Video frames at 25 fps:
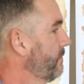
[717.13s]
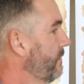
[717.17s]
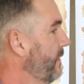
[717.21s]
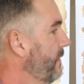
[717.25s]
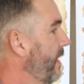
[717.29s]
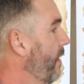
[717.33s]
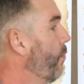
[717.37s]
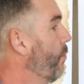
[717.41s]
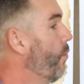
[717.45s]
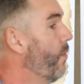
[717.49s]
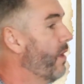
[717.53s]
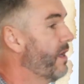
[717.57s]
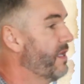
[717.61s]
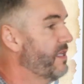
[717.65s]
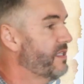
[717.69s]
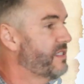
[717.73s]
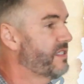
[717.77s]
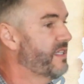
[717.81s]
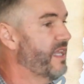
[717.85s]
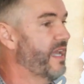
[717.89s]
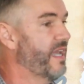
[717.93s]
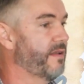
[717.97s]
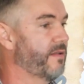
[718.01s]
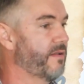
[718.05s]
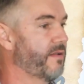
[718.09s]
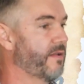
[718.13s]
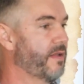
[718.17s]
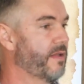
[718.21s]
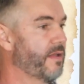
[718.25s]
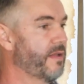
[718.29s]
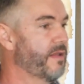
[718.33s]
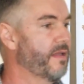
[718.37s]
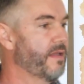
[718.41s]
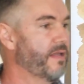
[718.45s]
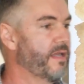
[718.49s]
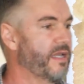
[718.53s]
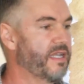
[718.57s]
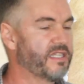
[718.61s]
Now, what is that?
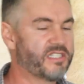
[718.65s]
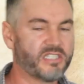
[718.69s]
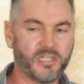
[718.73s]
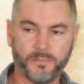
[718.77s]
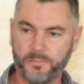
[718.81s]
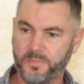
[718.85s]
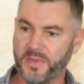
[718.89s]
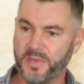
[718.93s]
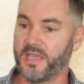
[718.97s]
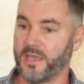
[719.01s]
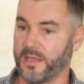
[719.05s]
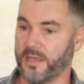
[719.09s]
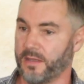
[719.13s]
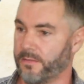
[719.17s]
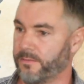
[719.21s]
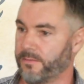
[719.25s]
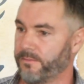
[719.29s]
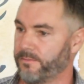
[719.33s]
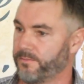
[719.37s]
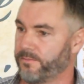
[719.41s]
It's a bee.